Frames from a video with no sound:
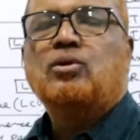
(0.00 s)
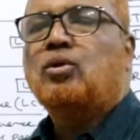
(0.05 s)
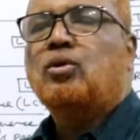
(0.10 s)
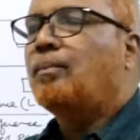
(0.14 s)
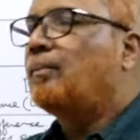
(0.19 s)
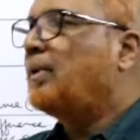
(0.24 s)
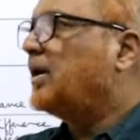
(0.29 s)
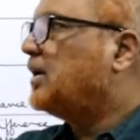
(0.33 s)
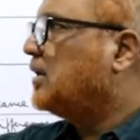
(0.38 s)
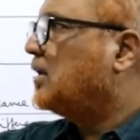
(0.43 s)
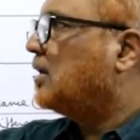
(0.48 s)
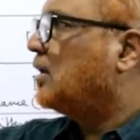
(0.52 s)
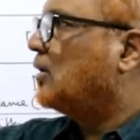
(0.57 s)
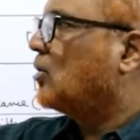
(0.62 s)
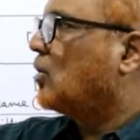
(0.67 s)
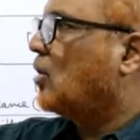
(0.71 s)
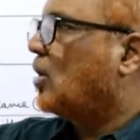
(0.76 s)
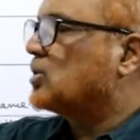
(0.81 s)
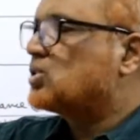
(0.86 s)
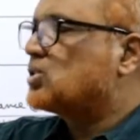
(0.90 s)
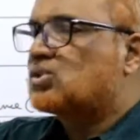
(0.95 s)
The material
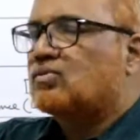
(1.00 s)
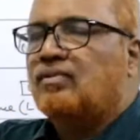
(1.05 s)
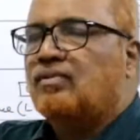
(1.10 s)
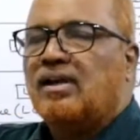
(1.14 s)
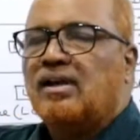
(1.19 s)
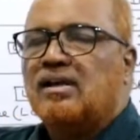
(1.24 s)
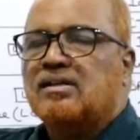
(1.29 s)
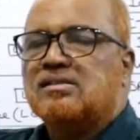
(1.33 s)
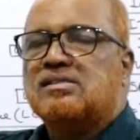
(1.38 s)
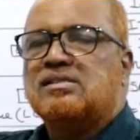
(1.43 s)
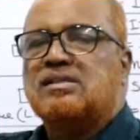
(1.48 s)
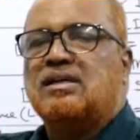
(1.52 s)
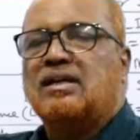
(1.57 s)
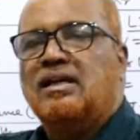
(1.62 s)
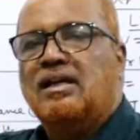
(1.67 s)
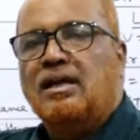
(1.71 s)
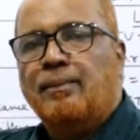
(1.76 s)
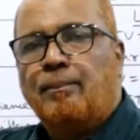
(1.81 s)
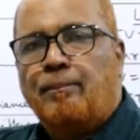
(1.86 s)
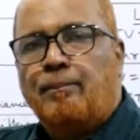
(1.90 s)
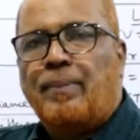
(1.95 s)
cost variance
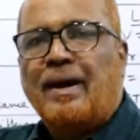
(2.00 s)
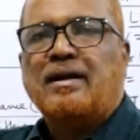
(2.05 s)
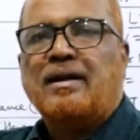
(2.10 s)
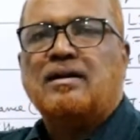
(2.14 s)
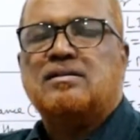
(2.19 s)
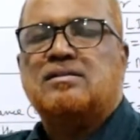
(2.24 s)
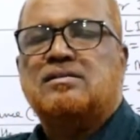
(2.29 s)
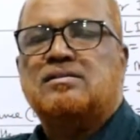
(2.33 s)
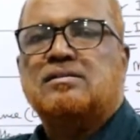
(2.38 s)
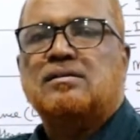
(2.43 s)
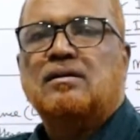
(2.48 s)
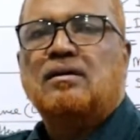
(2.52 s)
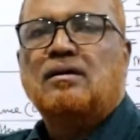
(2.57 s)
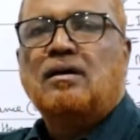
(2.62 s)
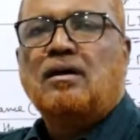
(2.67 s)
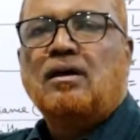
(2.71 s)
depends